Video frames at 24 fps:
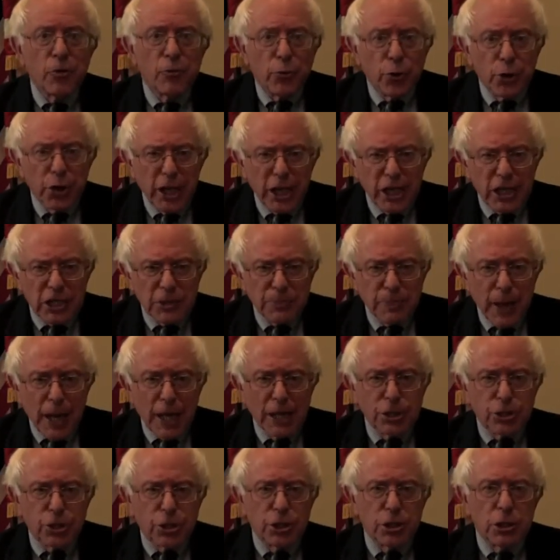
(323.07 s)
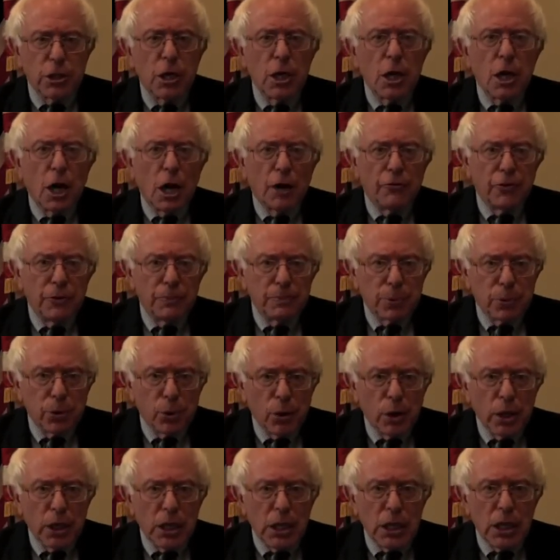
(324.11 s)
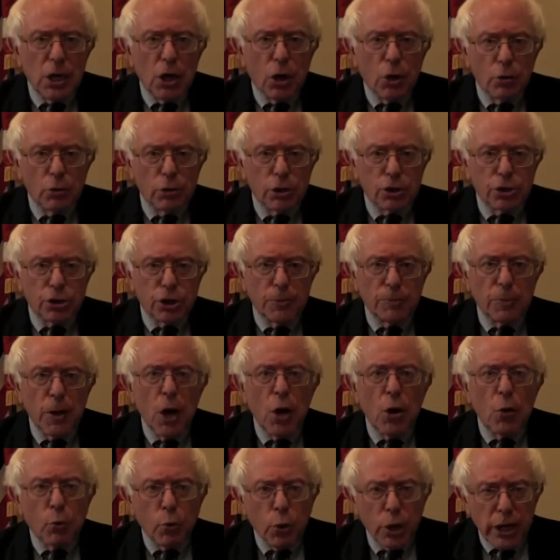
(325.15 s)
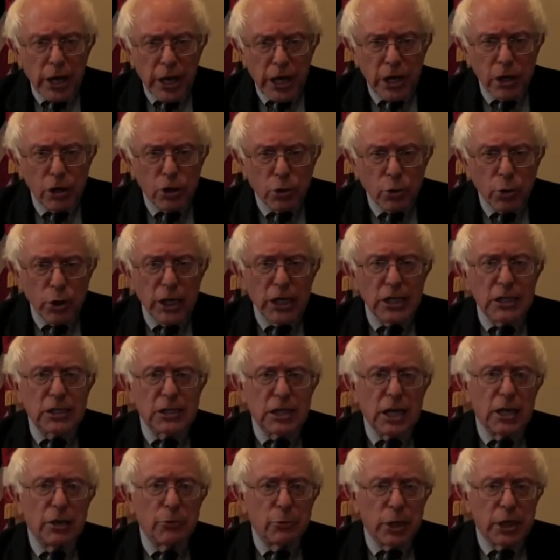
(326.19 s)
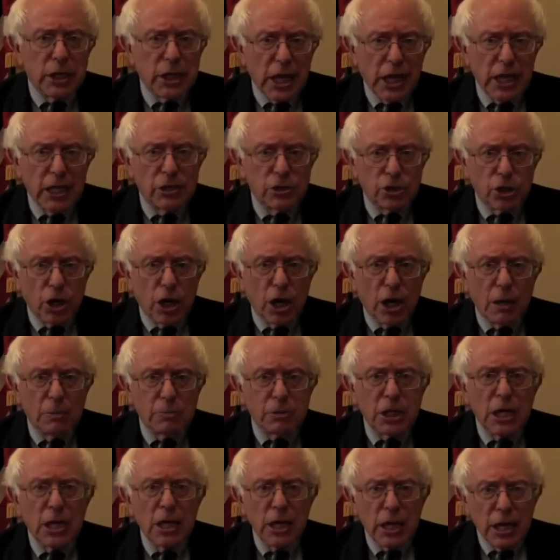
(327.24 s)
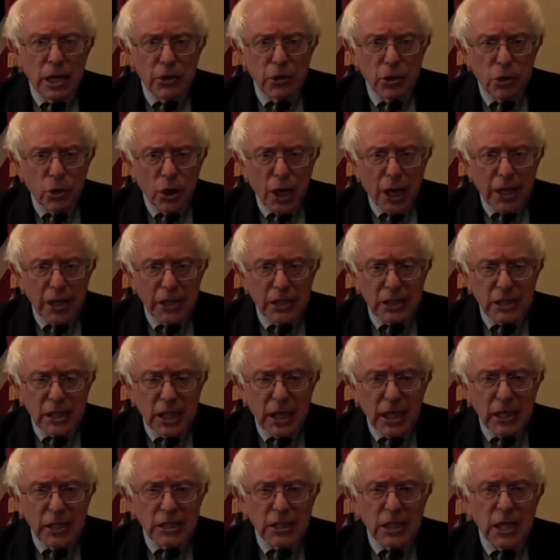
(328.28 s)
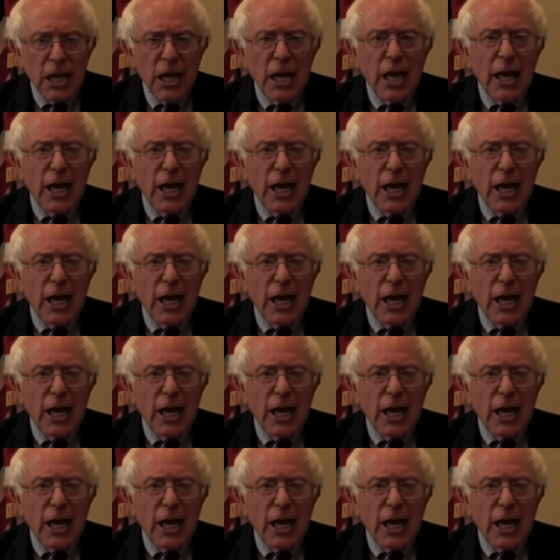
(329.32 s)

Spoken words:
for the expansion of employee ownership would increase and retain jobs in the United States